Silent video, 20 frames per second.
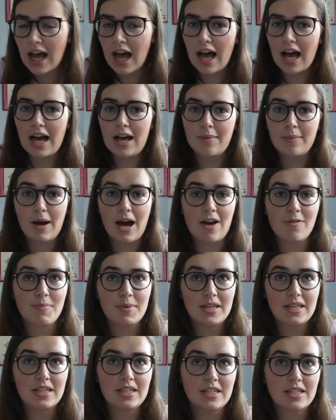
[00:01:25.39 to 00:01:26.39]
Um, I've
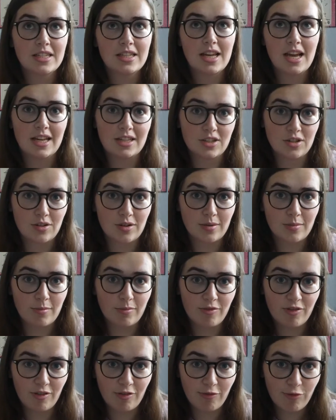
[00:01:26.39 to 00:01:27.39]
been at Durham
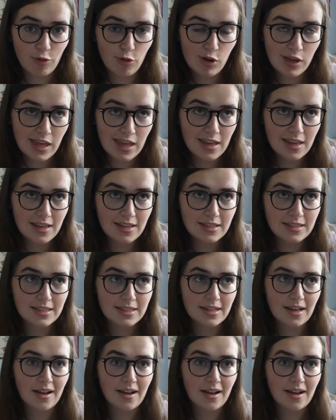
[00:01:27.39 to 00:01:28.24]
for four years.